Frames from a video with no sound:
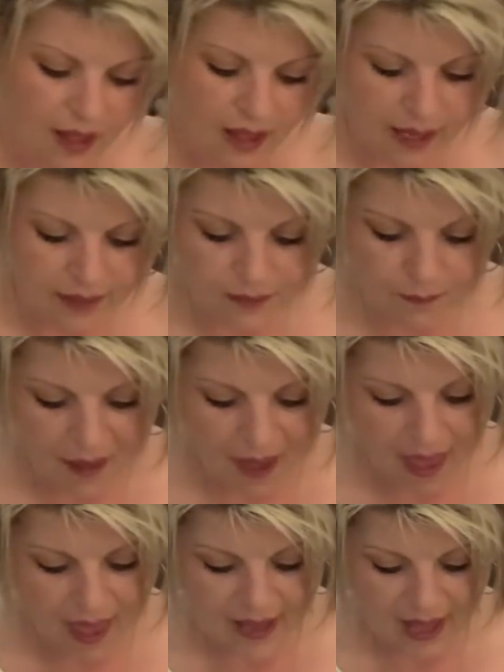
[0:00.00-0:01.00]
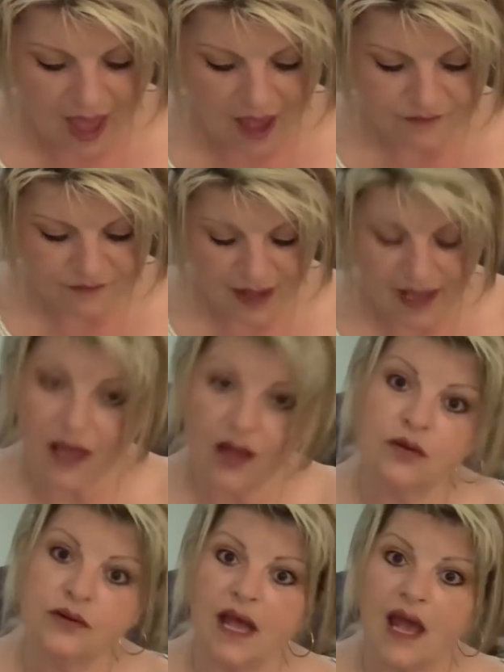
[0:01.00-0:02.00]
in the bag I
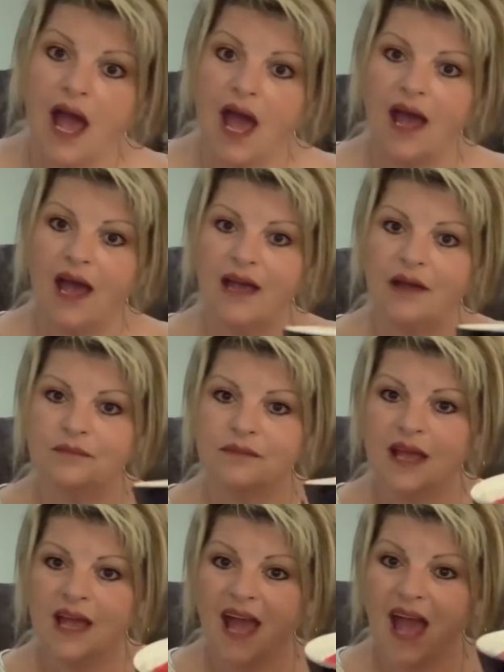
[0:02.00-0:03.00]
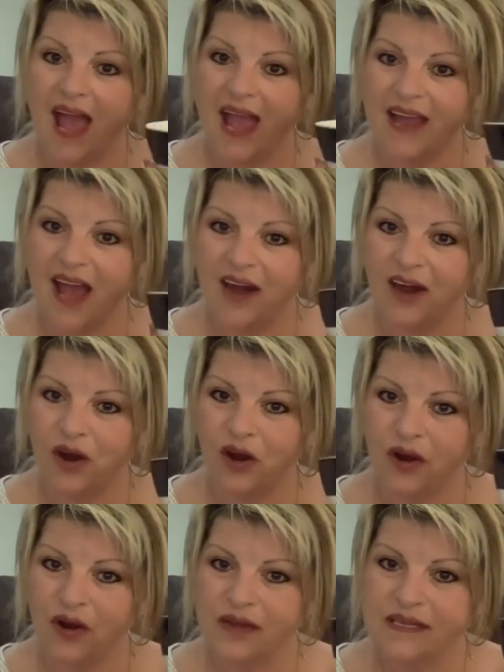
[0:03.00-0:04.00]
found, I had got
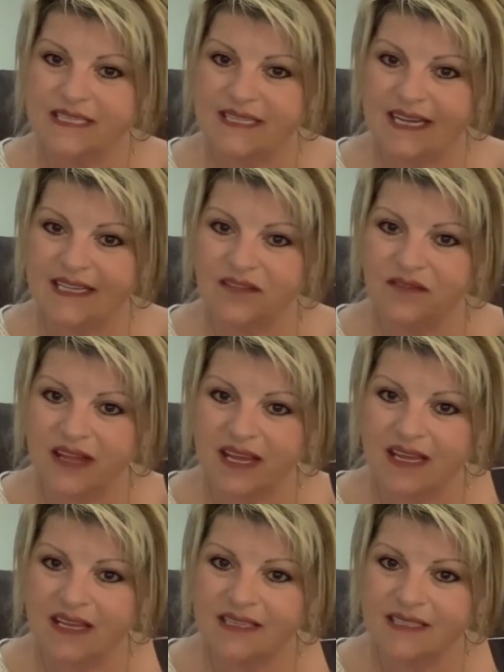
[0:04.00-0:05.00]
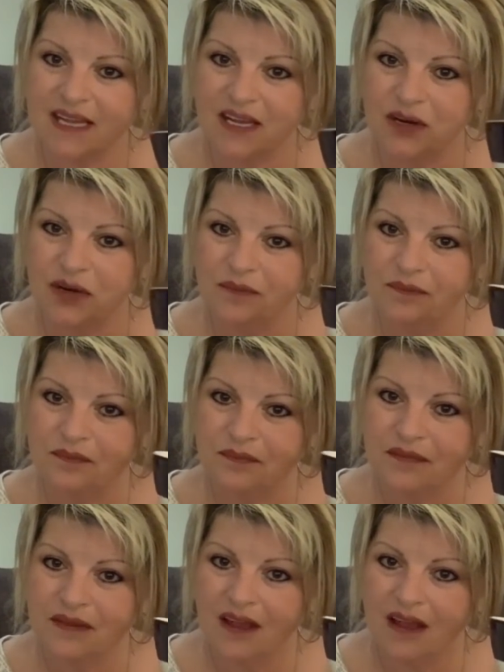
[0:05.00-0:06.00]
her 6 of these here.
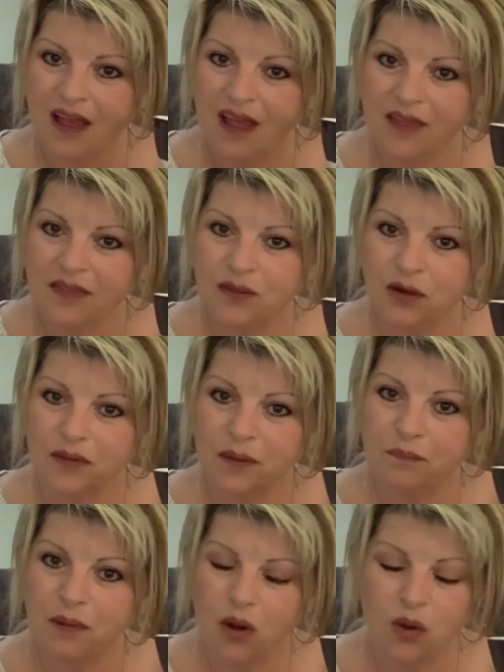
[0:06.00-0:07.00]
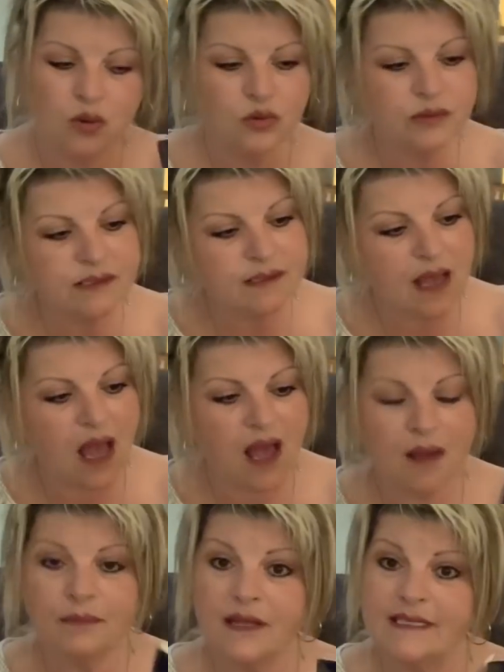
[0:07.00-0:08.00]
They're the bowls.
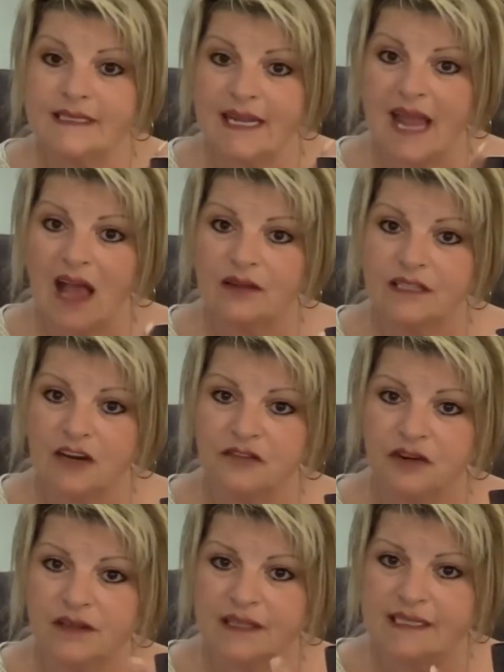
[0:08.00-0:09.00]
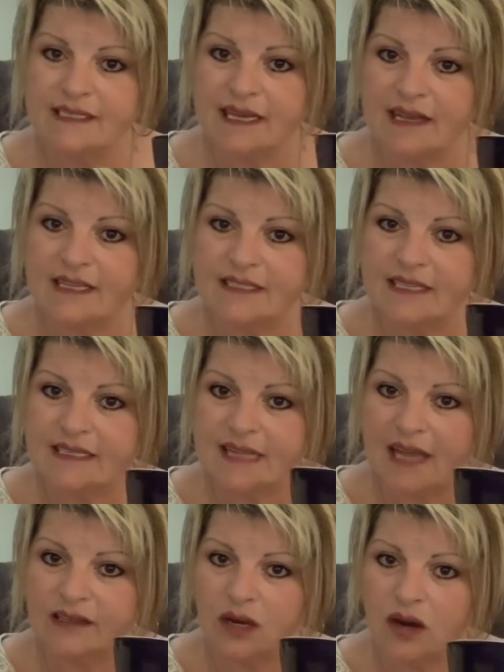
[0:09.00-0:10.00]
Now see how different this is. This has
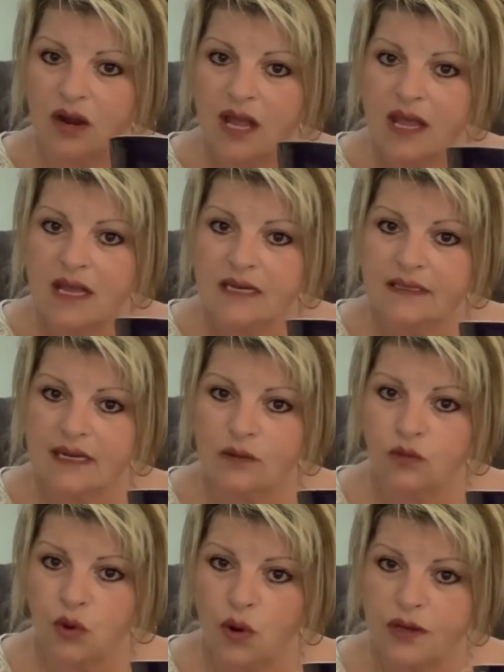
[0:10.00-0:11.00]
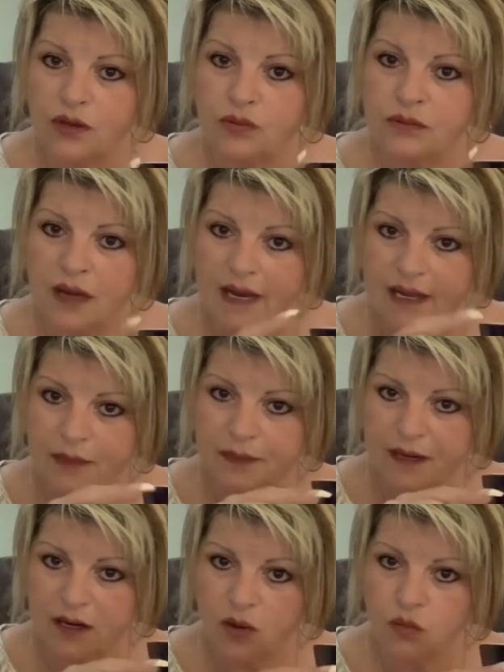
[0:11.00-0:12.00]
got the royal, like a
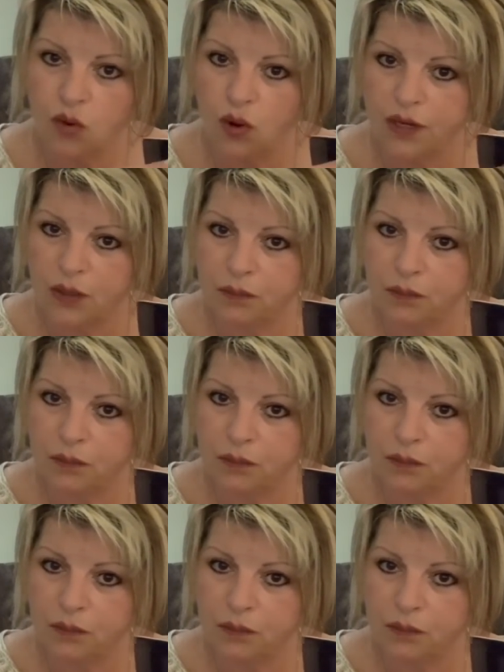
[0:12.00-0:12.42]
thicker royal